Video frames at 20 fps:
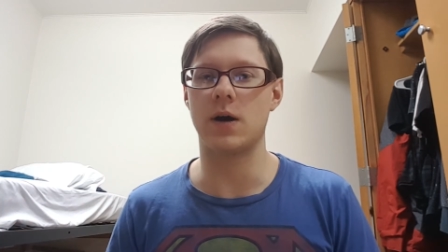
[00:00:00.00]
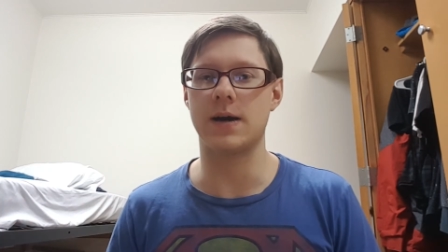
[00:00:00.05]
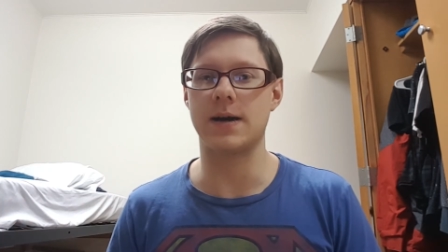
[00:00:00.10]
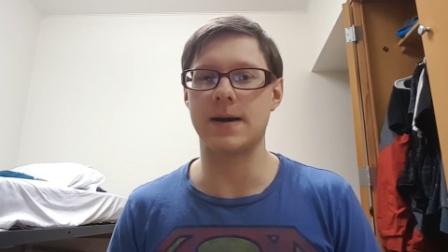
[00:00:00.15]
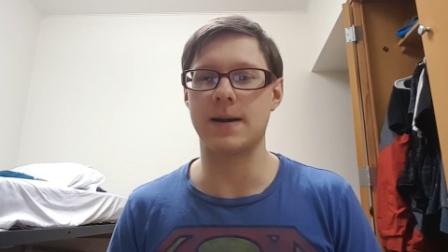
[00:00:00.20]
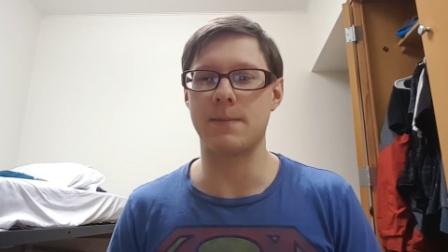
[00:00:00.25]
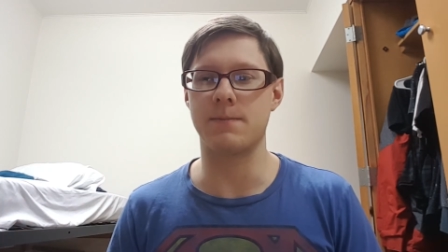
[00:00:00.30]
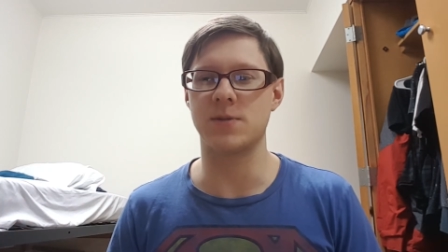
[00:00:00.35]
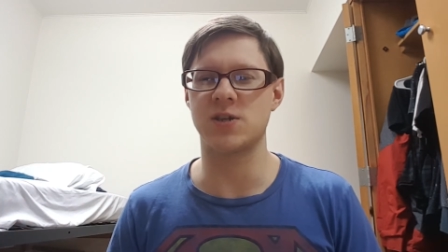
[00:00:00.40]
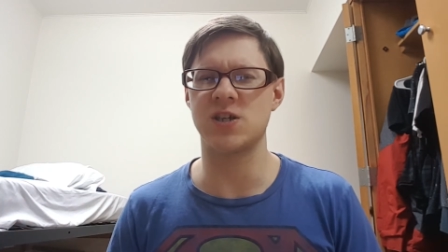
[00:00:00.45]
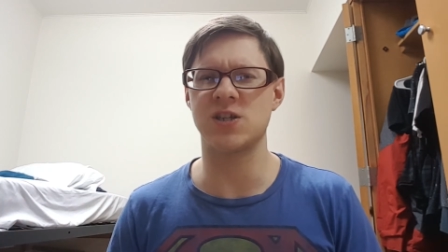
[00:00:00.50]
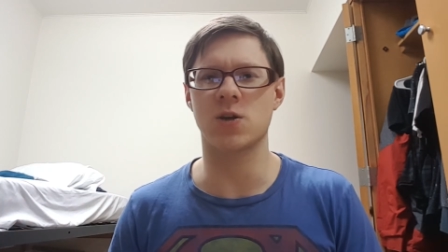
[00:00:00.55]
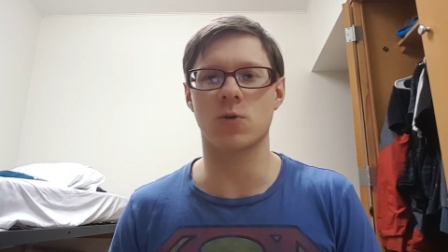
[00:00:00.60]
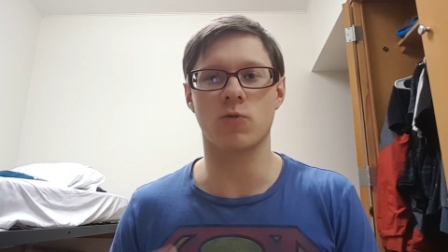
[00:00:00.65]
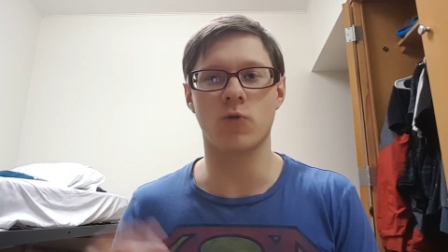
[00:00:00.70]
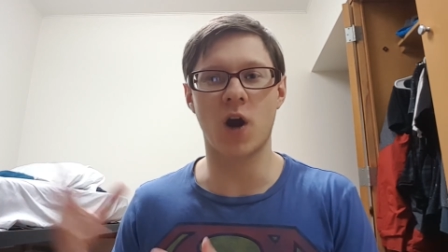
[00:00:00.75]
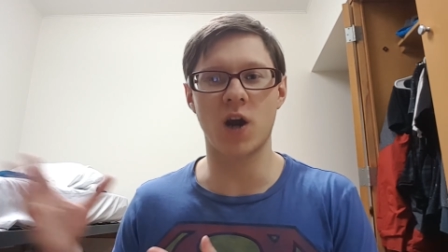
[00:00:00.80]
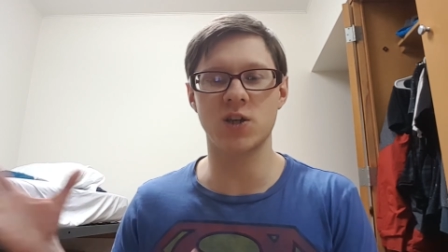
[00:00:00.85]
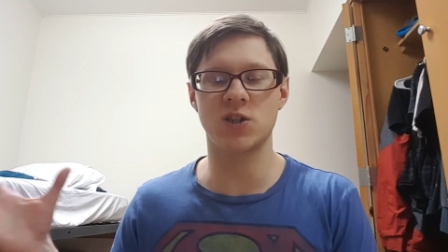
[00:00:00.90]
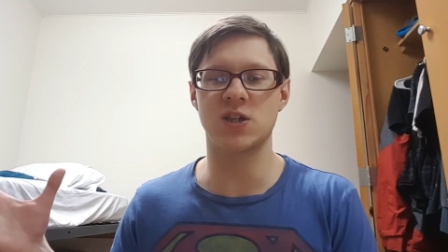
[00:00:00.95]
Um, she's a
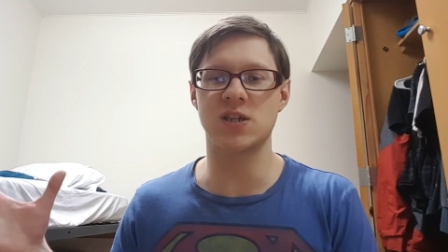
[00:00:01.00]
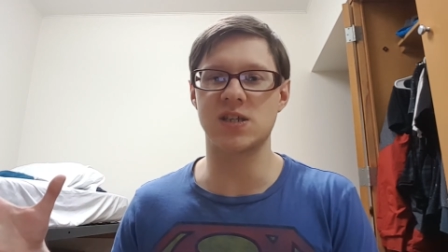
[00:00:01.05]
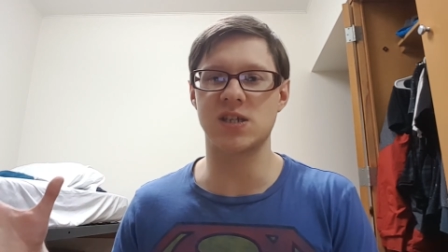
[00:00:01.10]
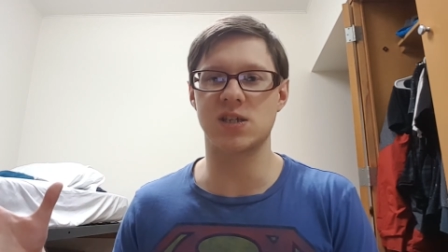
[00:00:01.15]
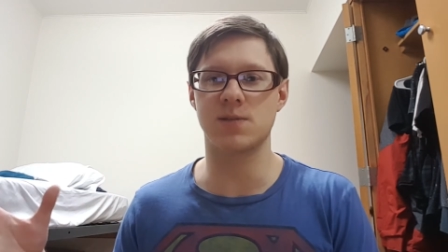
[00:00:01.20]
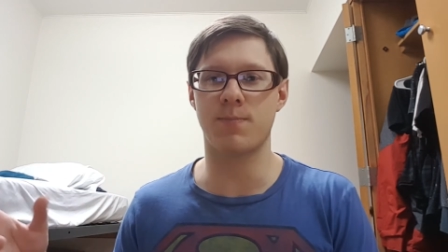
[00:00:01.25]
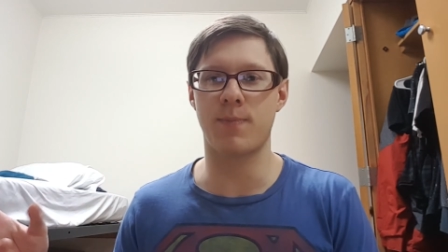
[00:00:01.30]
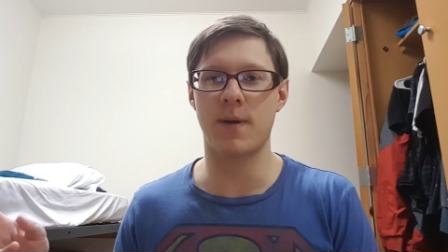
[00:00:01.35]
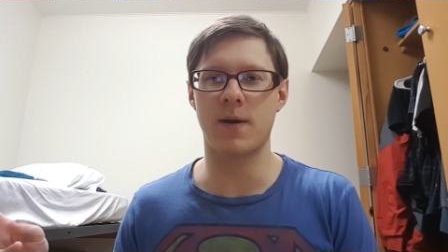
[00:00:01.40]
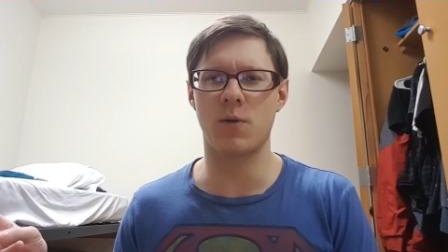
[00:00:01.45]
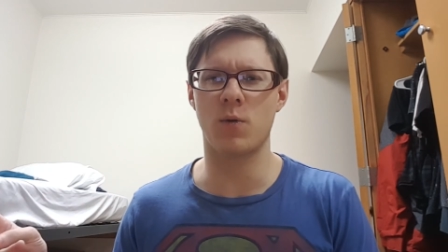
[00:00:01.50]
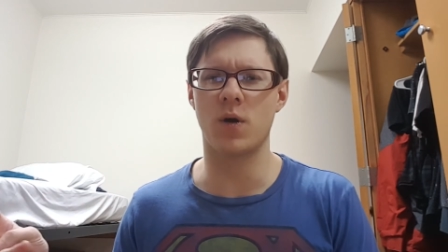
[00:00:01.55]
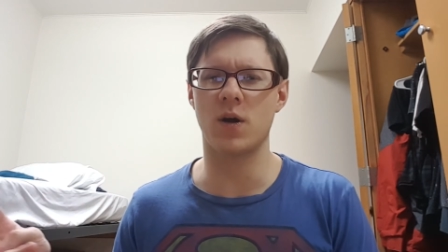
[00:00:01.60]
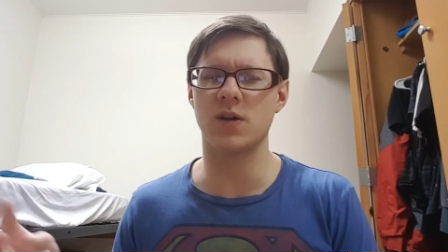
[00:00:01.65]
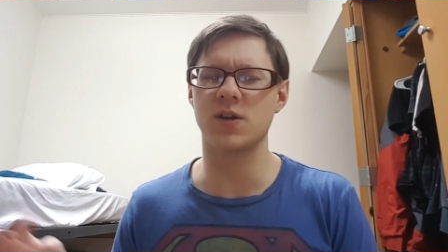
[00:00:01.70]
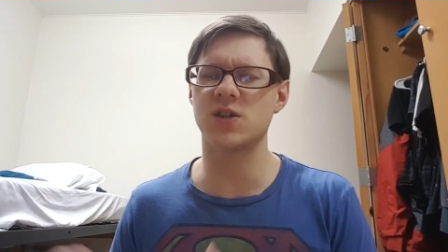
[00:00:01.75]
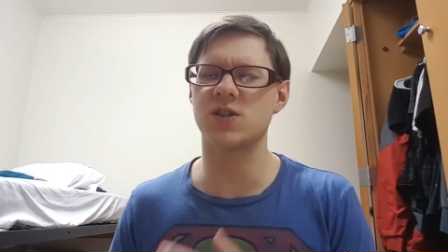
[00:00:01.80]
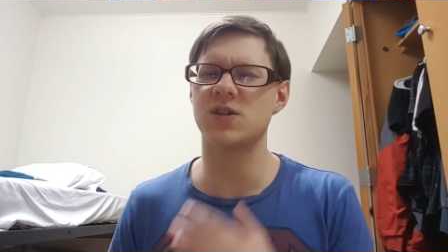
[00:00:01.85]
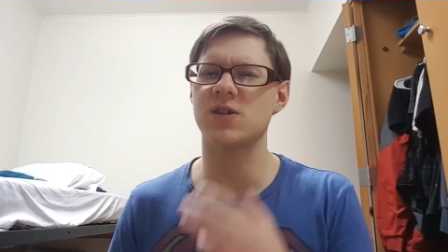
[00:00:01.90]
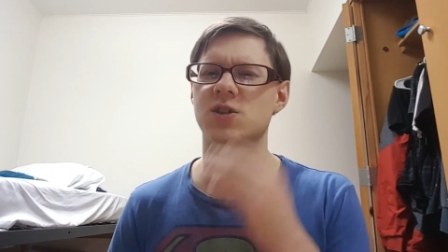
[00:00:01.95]
Russian. Sp-
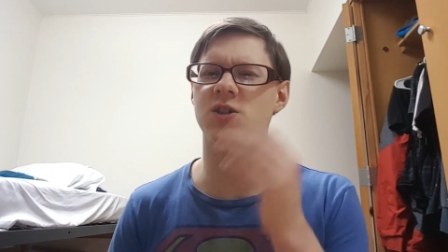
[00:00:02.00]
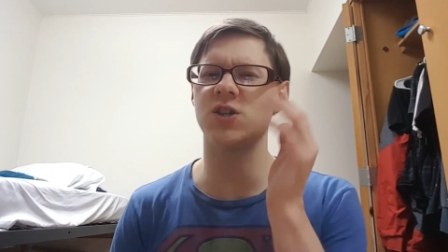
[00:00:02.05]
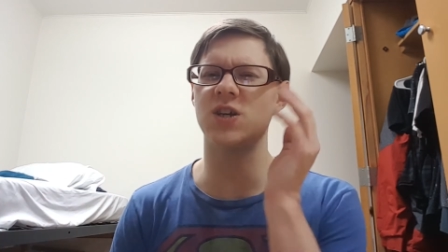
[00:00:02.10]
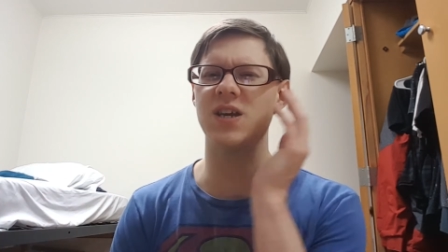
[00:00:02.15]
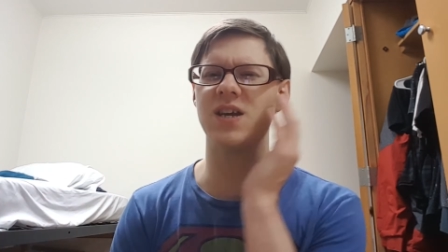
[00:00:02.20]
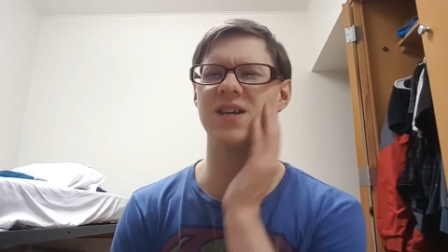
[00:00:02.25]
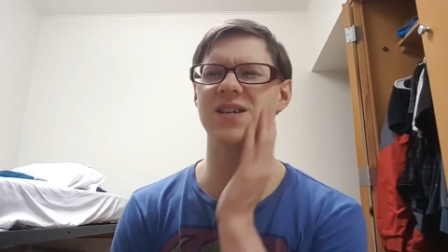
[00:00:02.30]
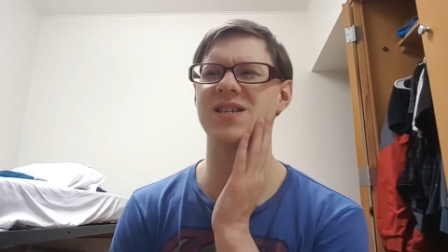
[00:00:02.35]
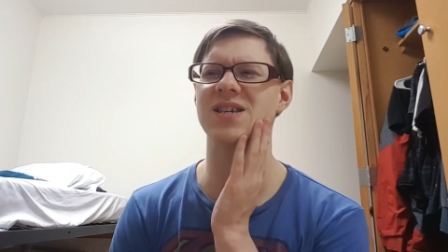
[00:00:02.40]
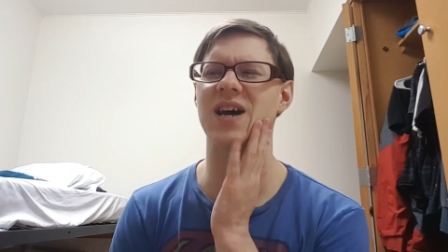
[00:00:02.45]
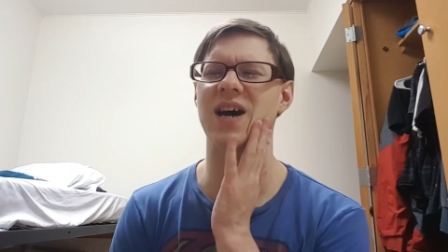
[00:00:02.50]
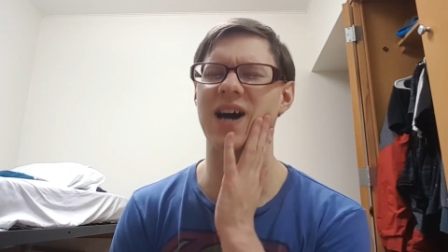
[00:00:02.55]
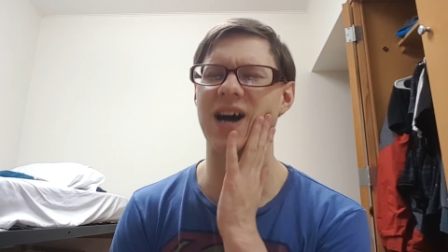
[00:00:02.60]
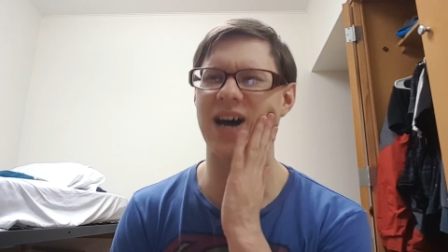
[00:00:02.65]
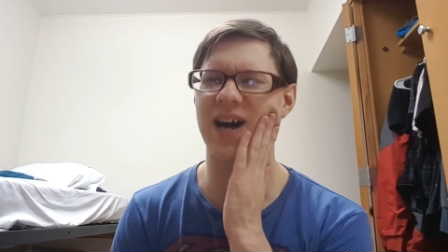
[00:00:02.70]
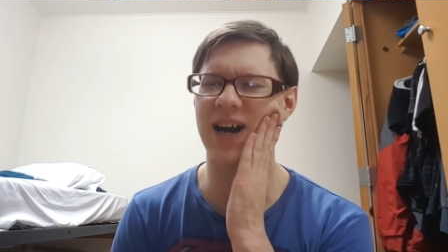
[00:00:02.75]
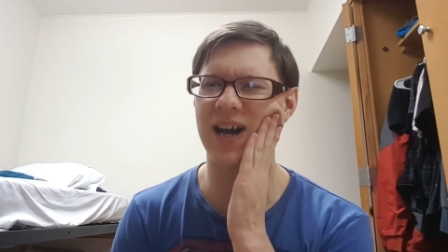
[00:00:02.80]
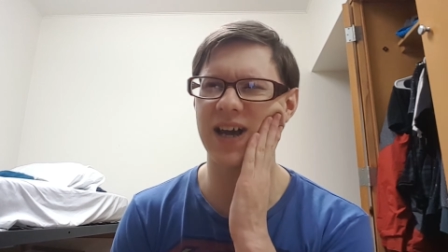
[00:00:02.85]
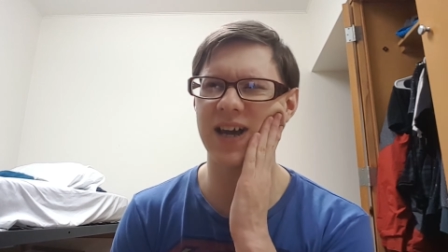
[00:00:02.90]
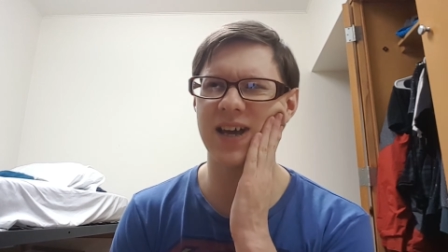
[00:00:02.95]
well, she's
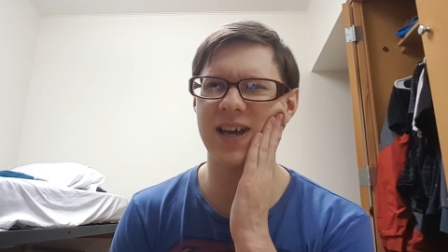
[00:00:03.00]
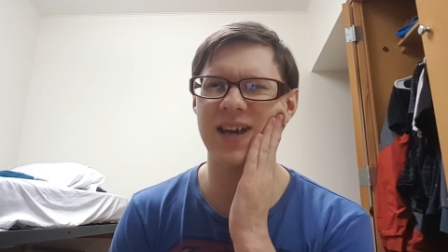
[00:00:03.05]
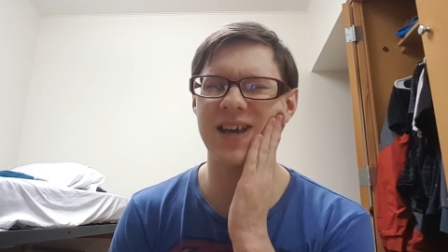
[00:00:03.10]
uh,